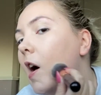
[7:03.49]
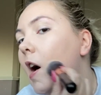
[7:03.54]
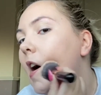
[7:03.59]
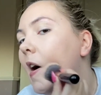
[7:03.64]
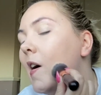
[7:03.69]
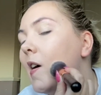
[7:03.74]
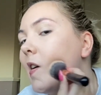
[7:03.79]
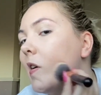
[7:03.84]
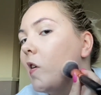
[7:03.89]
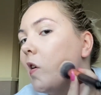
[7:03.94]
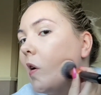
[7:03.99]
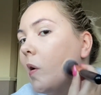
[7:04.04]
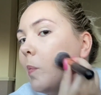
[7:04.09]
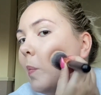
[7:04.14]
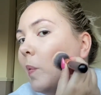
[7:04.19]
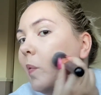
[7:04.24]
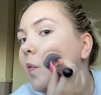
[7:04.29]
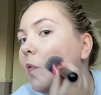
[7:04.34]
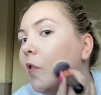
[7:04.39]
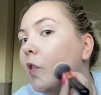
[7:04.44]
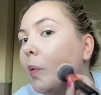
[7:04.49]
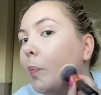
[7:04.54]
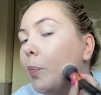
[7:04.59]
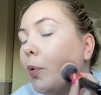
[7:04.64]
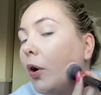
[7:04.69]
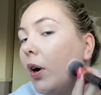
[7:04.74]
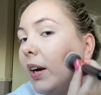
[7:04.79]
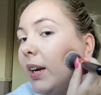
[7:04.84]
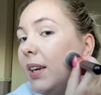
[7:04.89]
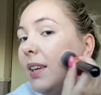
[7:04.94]
And I mean, for the
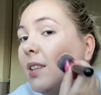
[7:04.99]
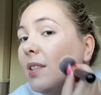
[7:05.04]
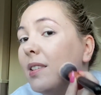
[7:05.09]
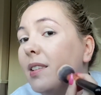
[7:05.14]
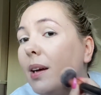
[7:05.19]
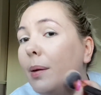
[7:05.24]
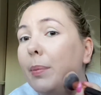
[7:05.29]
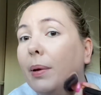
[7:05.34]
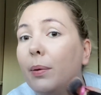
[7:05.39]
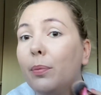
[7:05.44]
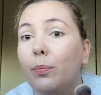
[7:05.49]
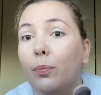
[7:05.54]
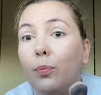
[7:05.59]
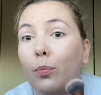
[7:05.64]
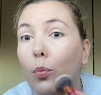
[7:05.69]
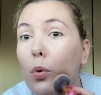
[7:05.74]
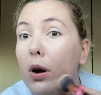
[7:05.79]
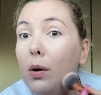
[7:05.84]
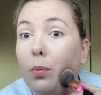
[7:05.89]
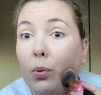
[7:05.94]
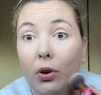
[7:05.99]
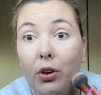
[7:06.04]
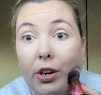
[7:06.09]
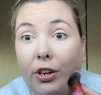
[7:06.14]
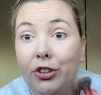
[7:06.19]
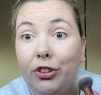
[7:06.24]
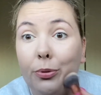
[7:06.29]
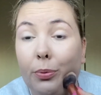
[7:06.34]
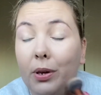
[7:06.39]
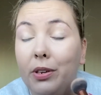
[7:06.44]
price, I mean, what more
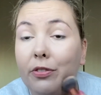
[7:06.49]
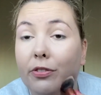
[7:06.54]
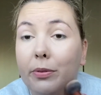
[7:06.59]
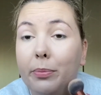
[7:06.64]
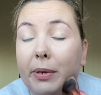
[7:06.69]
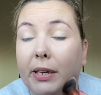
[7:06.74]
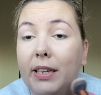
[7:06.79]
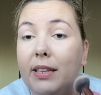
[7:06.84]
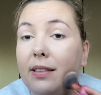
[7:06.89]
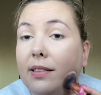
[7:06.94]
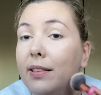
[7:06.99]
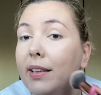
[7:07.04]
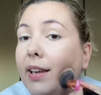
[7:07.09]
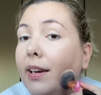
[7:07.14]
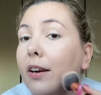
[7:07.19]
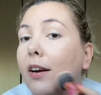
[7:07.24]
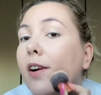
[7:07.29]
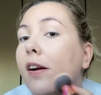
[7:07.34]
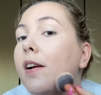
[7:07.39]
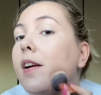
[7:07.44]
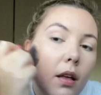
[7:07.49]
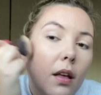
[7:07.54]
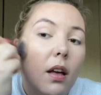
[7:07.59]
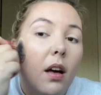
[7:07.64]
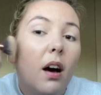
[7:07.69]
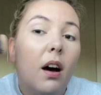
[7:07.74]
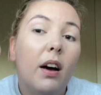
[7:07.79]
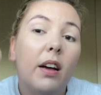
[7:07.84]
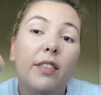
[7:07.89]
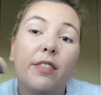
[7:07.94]
could you want from a concealer?
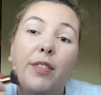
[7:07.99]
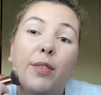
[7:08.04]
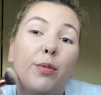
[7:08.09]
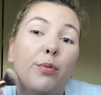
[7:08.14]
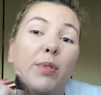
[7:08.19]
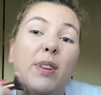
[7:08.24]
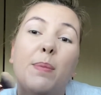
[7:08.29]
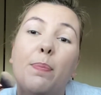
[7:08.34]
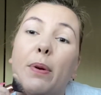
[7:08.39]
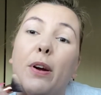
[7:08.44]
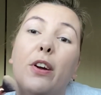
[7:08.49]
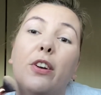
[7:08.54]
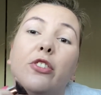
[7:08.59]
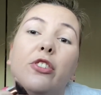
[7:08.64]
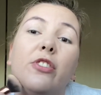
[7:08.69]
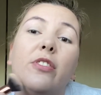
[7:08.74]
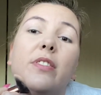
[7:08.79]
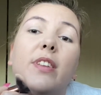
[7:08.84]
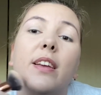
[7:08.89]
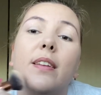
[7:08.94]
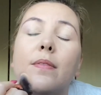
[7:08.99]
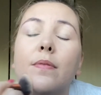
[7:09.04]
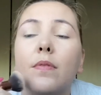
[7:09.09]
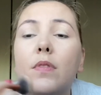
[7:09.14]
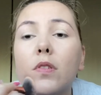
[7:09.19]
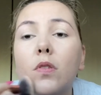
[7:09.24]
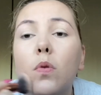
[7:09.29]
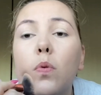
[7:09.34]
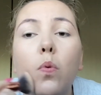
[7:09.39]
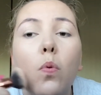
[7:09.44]
I've repurchased it
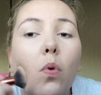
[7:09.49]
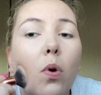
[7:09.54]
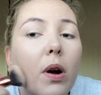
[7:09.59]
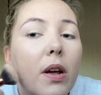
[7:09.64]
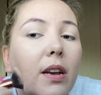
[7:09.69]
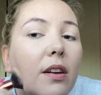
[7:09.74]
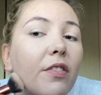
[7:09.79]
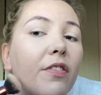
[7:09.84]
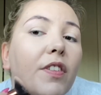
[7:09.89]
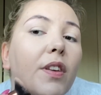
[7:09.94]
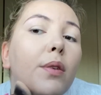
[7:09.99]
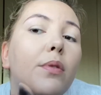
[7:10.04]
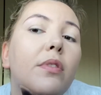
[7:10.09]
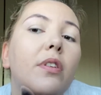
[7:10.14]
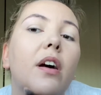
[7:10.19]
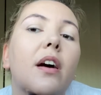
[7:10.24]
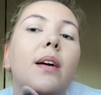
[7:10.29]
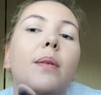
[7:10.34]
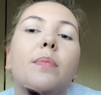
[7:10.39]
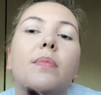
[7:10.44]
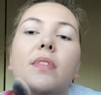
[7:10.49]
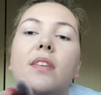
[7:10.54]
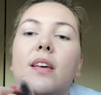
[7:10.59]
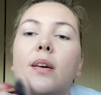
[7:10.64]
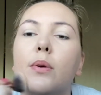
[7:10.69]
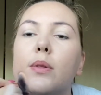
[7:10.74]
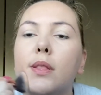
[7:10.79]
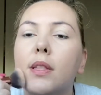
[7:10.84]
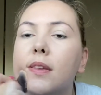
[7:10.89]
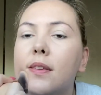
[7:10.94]
quite a few times
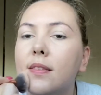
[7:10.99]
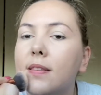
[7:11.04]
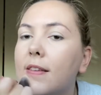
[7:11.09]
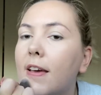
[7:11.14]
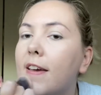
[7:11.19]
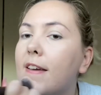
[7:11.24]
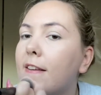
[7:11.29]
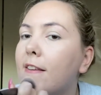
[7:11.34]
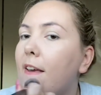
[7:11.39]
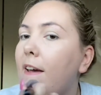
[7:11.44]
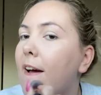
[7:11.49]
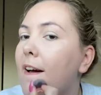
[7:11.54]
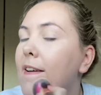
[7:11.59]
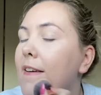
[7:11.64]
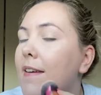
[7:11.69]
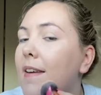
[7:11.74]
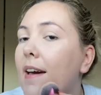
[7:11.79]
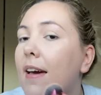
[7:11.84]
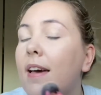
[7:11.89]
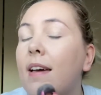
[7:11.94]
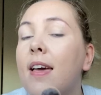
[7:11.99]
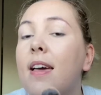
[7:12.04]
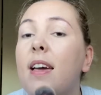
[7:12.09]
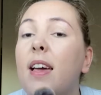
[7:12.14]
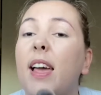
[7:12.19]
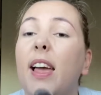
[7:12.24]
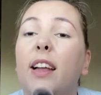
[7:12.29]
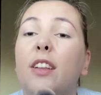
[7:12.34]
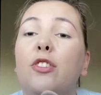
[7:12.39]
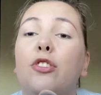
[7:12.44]
now at this stage, and
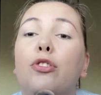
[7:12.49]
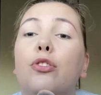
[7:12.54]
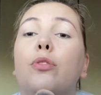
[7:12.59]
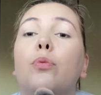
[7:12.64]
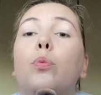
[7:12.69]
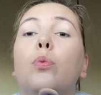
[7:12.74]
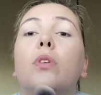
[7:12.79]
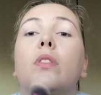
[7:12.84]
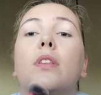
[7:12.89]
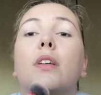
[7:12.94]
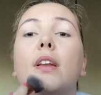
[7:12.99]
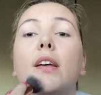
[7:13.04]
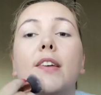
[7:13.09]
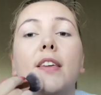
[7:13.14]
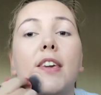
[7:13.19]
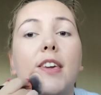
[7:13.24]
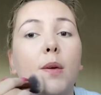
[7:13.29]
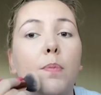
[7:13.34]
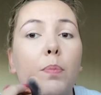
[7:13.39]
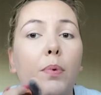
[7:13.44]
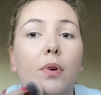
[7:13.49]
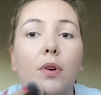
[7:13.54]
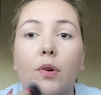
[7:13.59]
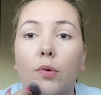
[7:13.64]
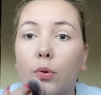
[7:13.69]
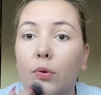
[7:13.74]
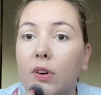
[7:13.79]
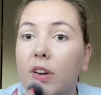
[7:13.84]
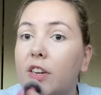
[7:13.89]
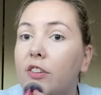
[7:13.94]
it's just one that I keep
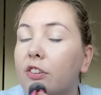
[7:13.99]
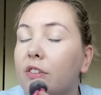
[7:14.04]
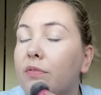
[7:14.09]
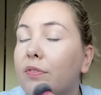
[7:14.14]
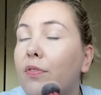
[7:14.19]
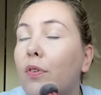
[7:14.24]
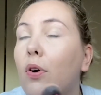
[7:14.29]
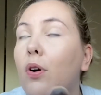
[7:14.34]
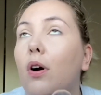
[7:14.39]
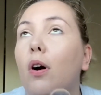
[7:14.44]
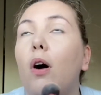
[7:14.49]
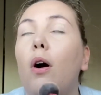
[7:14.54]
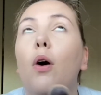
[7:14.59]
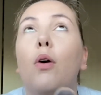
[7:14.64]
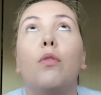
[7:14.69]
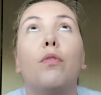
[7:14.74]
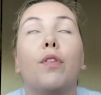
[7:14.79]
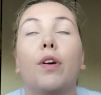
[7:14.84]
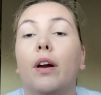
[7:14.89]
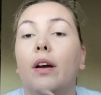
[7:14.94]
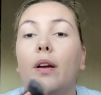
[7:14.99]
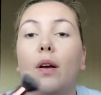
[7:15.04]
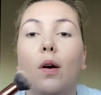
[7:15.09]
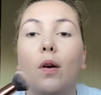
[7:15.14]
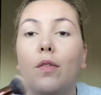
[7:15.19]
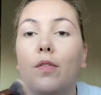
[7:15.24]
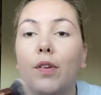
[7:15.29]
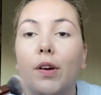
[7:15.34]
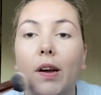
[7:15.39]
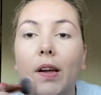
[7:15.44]
reaching for over and
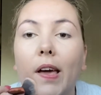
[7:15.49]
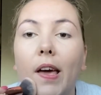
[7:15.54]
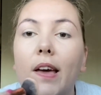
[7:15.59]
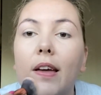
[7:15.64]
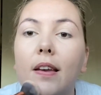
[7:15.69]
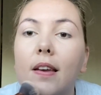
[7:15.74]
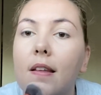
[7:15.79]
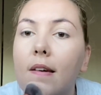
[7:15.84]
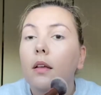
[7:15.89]
over again.